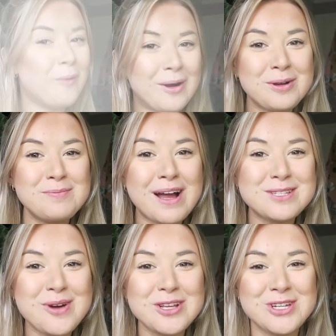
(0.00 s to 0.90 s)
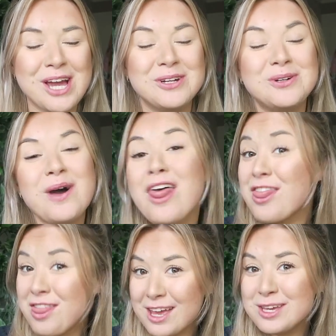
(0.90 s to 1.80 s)
Welcome back to our channel.
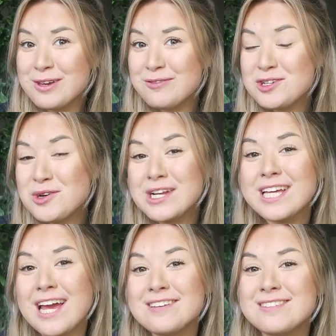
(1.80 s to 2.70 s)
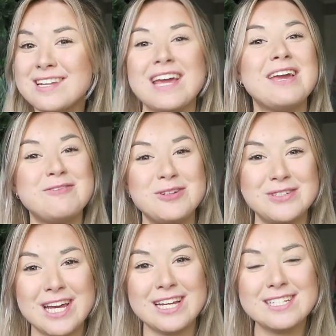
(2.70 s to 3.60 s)
Thank you for joining yesterday if you
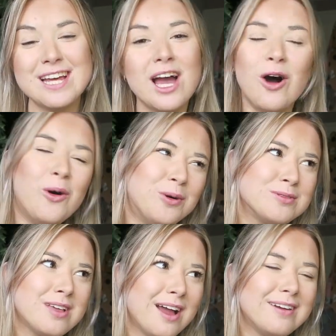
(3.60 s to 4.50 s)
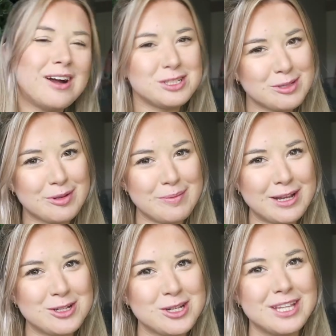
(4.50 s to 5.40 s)
did. Also, I just want to
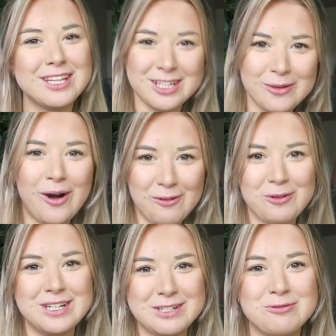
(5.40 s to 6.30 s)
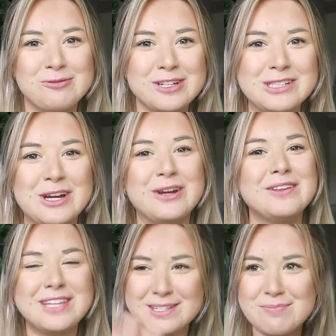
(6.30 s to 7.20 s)
mention you are on a different video.
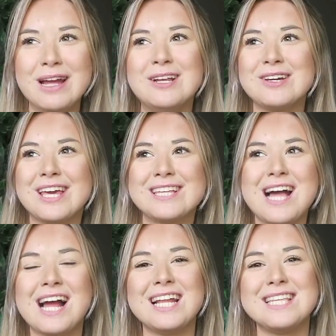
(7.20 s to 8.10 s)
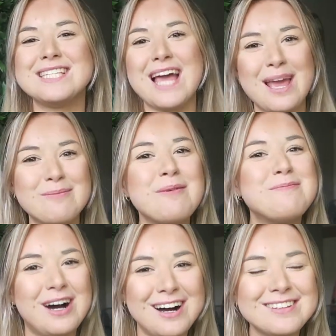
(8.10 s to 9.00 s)
This may look exactly the same,
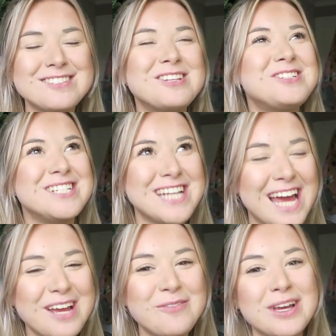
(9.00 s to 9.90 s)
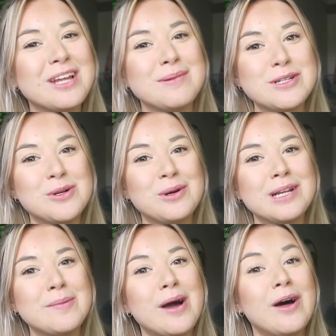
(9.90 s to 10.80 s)
but today we're going to be
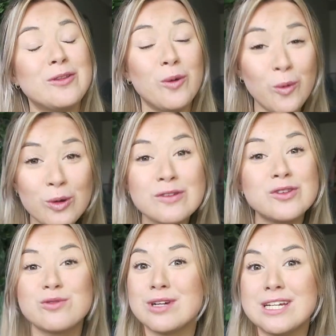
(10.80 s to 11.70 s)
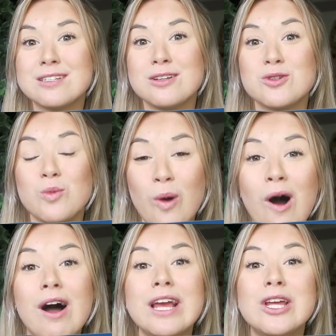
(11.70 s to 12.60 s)
talking about all of the reasons
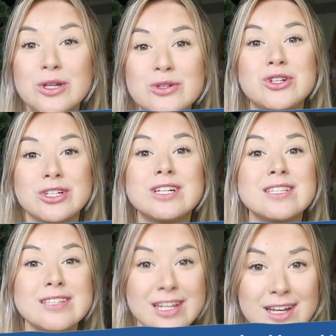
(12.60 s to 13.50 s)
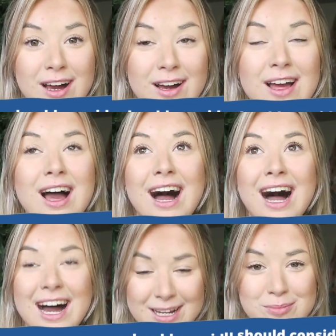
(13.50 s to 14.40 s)
why you should consider
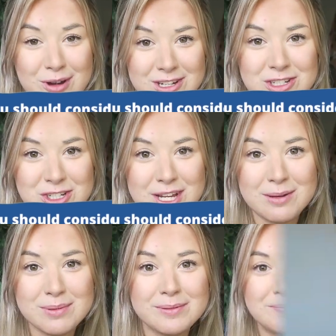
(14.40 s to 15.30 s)
an apprenticeship.